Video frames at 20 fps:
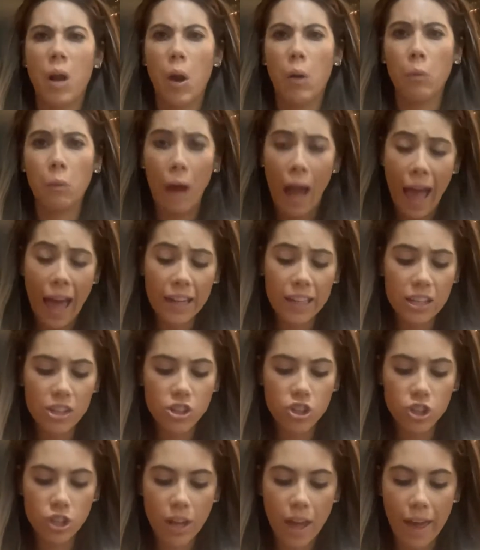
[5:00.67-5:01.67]

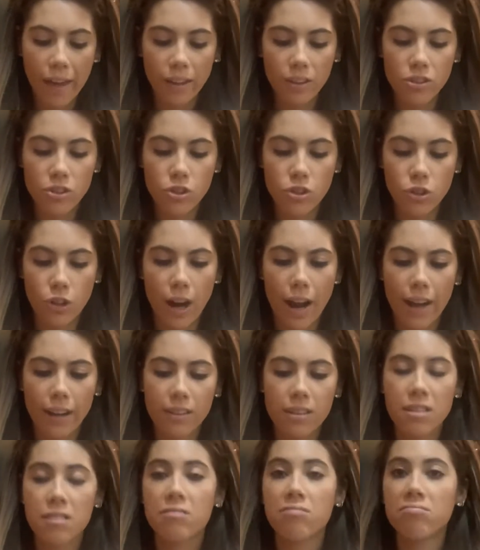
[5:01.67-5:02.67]
radish extract.